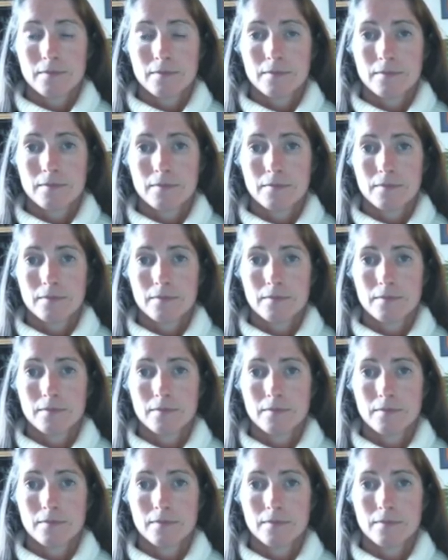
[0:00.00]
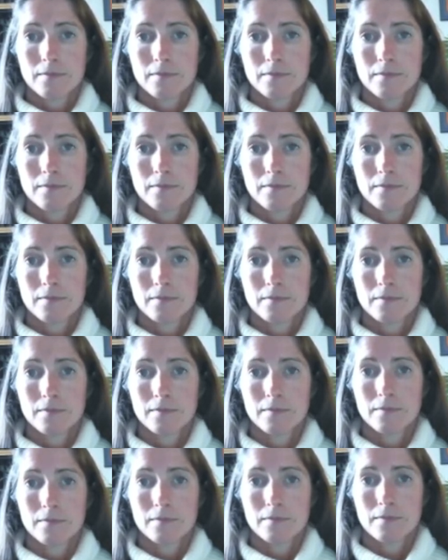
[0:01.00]

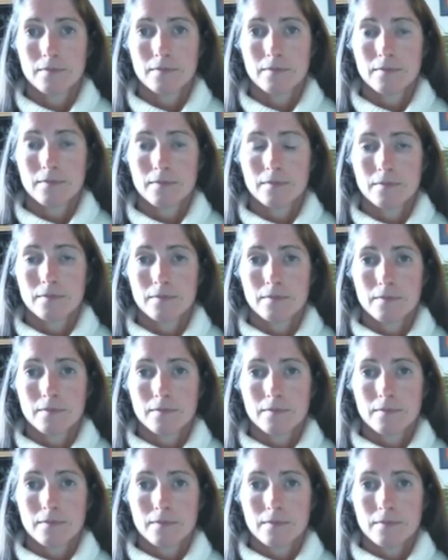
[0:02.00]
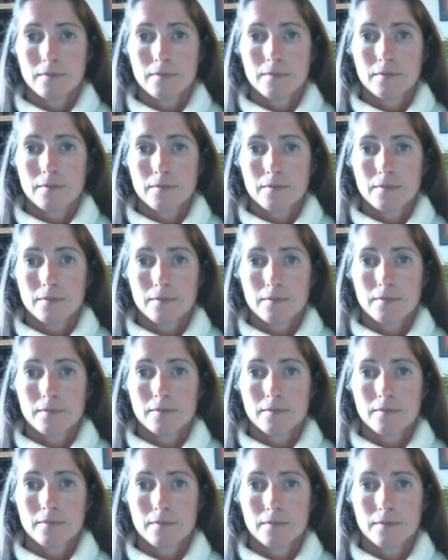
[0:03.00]

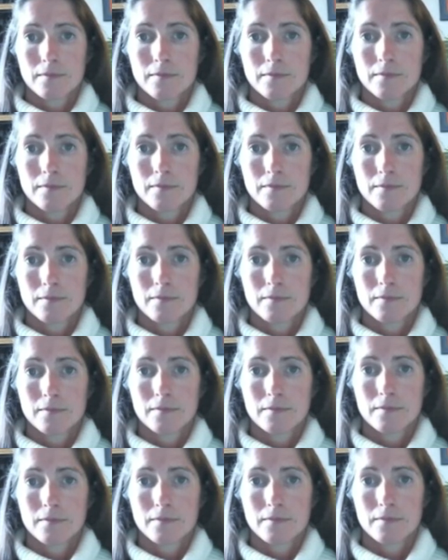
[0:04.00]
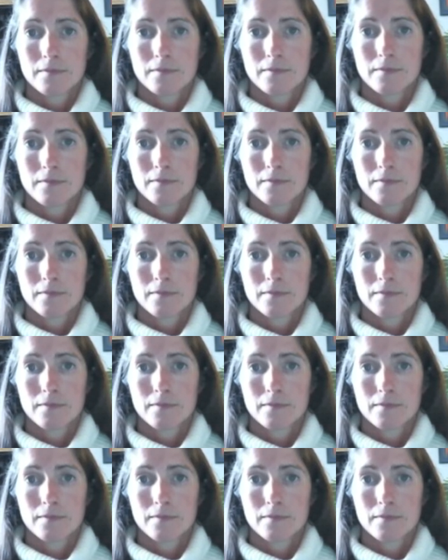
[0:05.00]
[no speech]